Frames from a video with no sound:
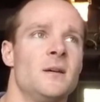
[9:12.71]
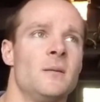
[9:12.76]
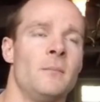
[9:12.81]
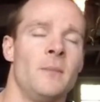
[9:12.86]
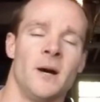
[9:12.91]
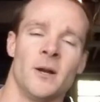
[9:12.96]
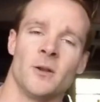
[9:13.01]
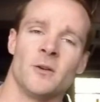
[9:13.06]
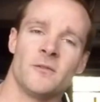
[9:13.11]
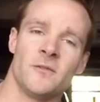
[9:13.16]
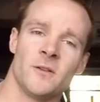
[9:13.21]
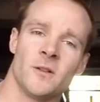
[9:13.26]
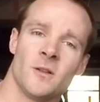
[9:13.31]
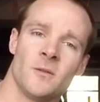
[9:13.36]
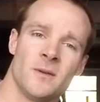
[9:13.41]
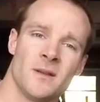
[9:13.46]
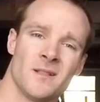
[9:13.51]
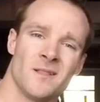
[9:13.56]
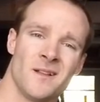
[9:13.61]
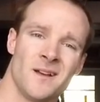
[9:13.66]

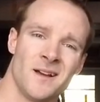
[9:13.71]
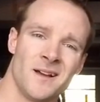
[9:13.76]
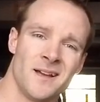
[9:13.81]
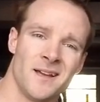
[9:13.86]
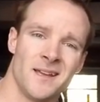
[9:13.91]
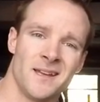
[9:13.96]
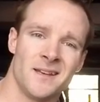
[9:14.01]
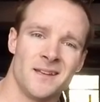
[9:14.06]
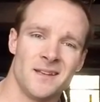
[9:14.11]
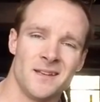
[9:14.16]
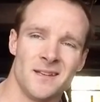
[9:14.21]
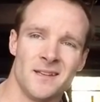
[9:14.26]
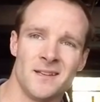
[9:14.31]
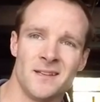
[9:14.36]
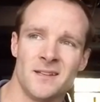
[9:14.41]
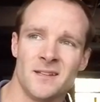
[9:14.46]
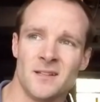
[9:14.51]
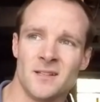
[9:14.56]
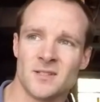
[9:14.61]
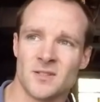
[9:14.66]
monofilament line
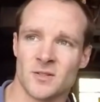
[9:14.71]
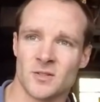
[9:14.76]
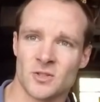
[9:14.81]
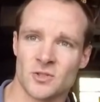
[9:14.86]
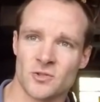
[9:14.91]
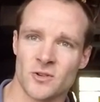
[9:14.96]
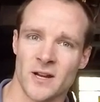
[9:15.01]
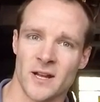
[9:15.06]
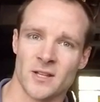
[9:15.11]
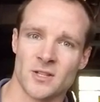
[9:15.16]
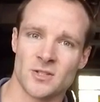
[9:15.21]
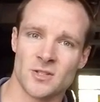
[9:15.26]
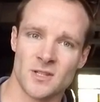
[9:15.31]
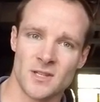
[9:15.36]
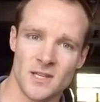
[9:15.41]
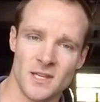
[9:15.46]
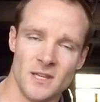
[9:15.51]
is the stretch.